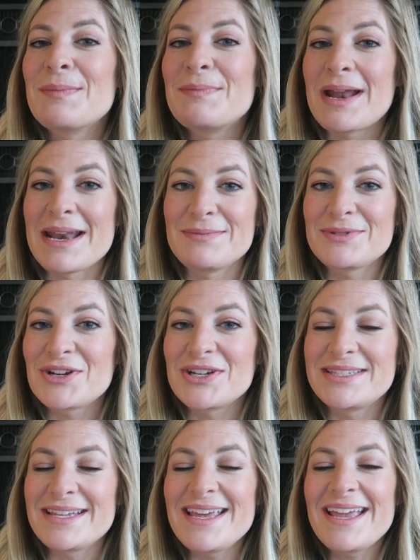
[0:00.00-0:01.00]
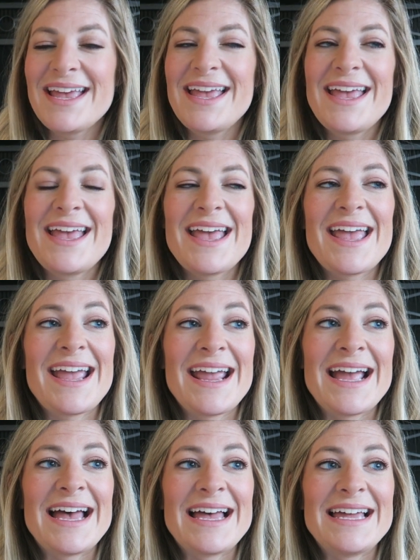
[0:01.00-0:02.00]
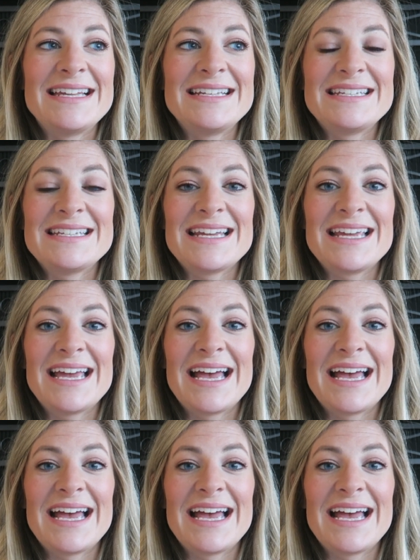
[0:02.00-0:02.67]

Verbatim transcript: My name's Chrissy and